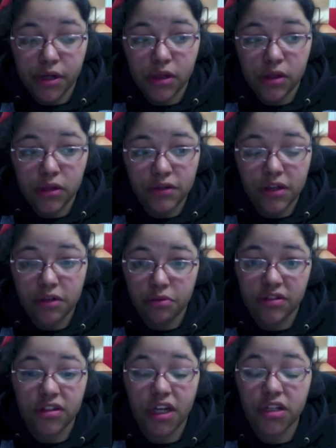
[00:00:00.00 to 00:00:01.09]
it looks like it was
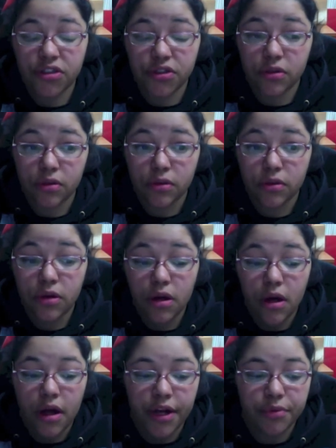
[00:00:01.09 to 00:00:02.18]
intentional.
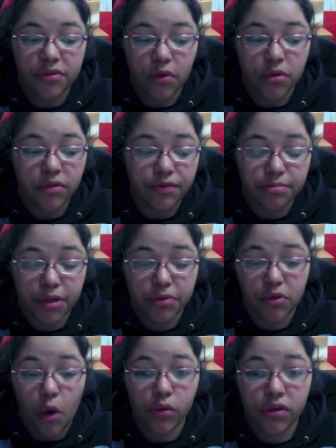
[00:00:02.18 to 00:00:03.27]
And it was
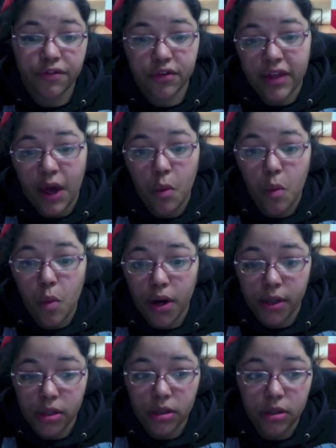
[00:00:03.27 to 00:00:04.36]
only for that
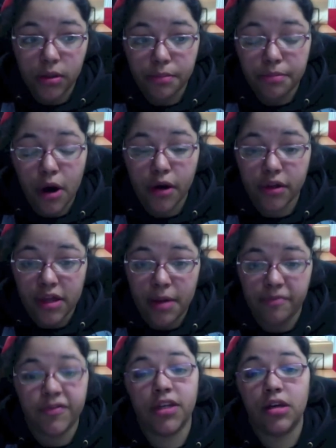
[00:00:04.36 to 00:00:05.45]
one part of the
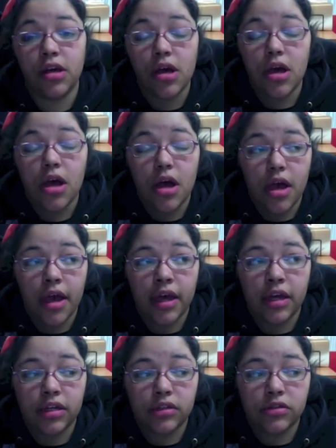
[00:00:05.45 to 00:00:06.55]
MV.
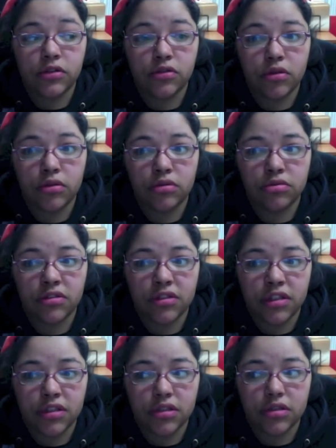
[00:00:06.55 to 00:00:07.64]
And so it was
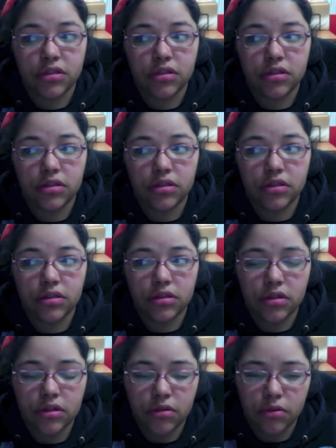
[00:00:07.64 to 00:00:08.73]
like,
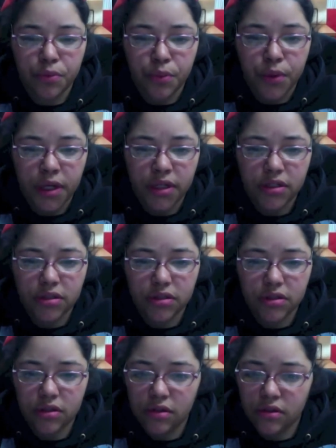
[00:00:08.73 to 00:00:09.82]
what
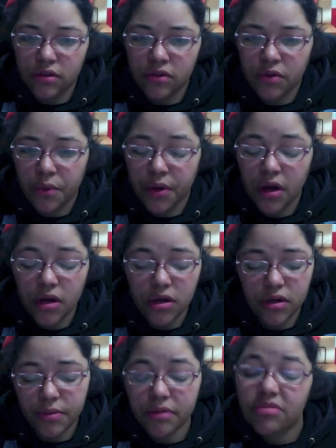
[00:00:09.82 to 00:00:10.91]
is going on?
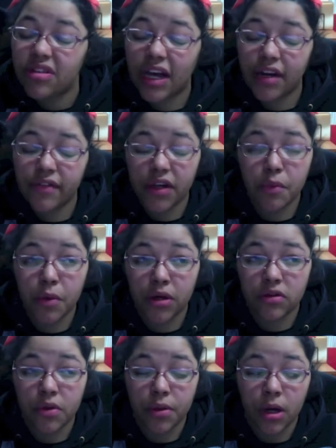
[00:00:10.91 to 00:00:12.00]
It was kind of like a what is
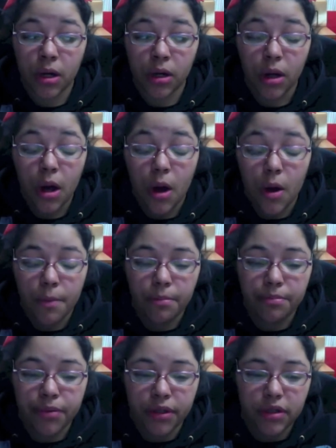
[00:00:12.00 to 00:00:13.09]
going on.
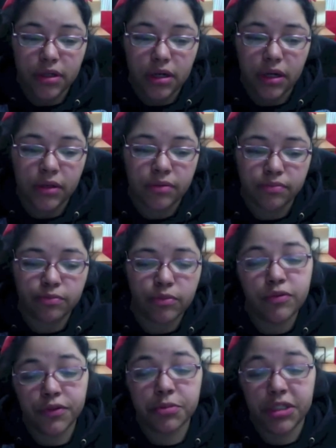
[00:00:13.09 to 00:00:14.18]
But, well,
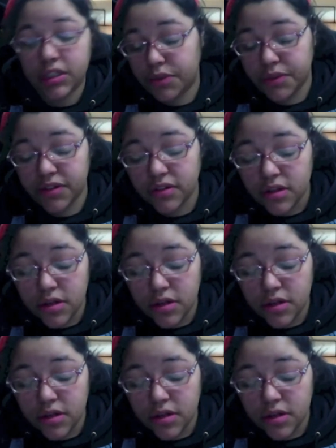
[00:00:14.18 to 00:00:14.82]
for me anyways.